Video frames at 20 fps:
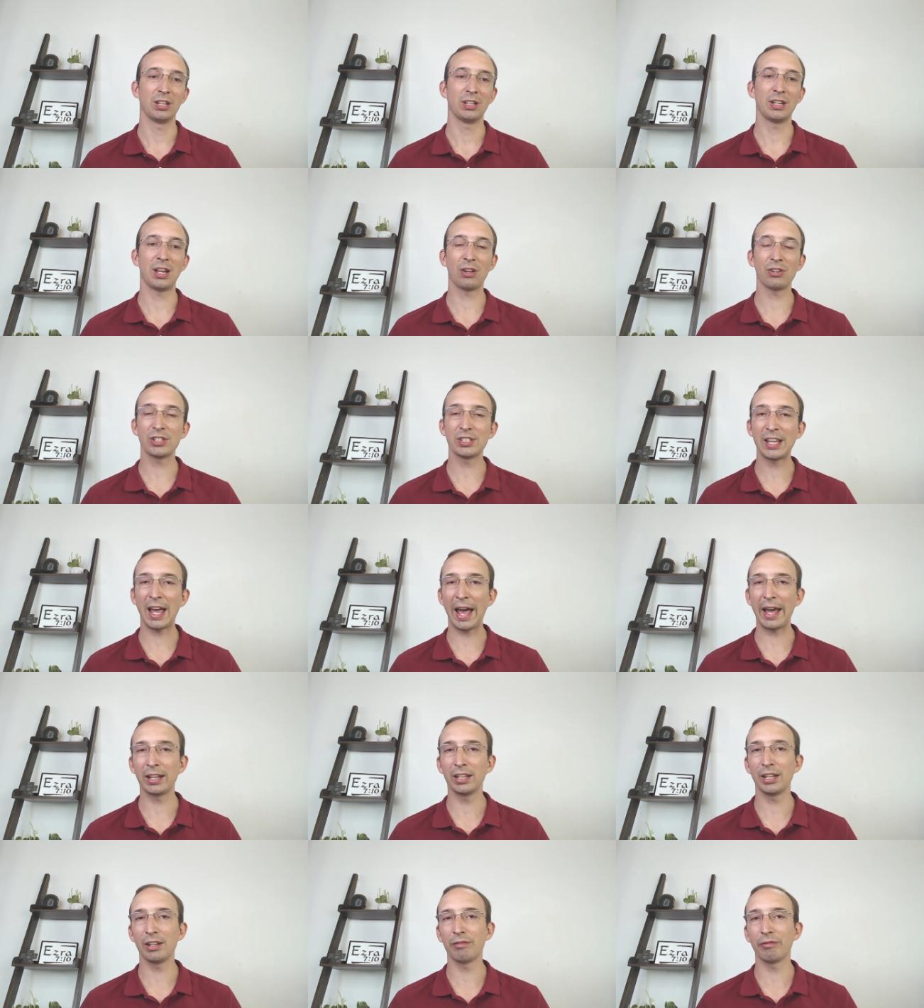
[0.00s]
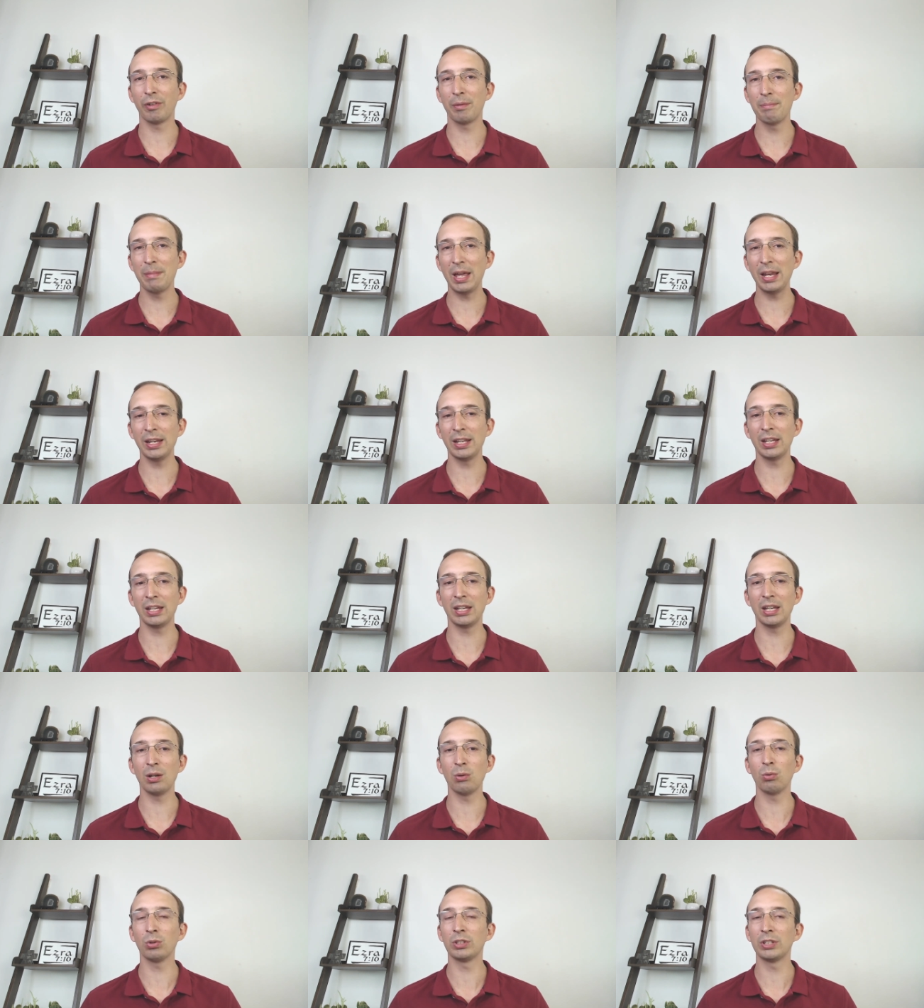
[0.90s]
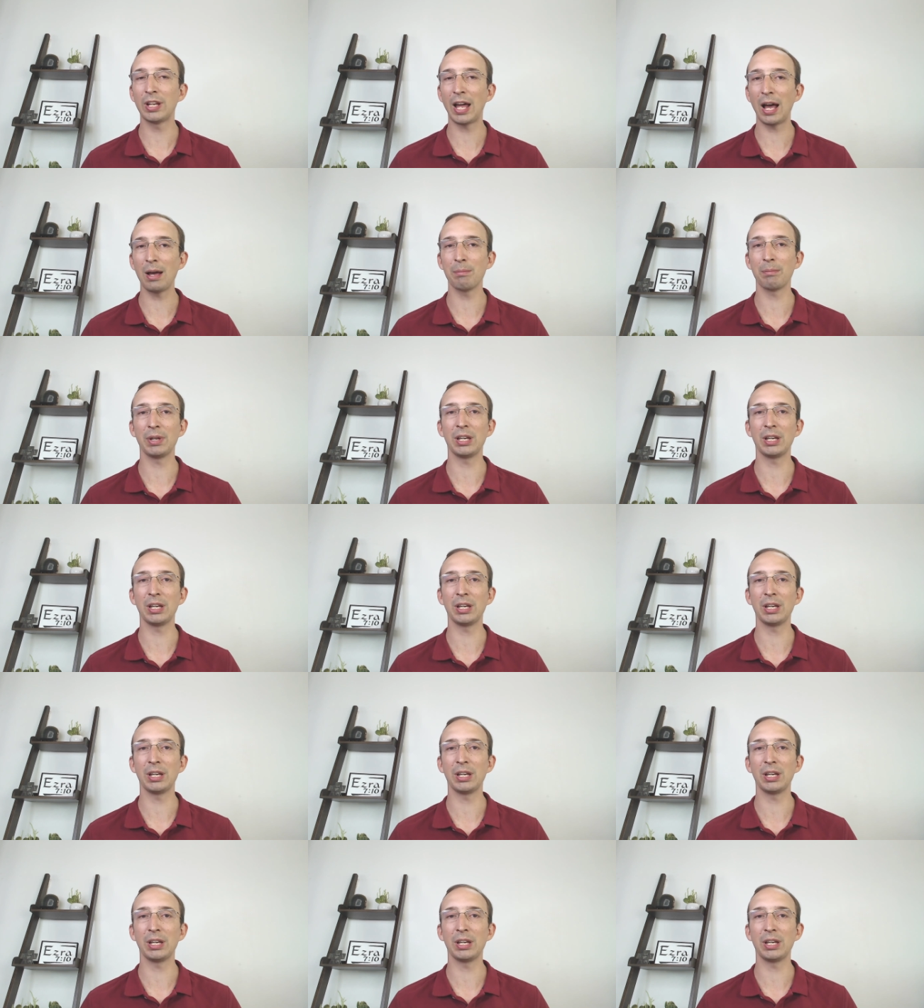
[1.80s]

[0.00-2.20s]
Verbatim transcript: Now, sadly, for many, it will not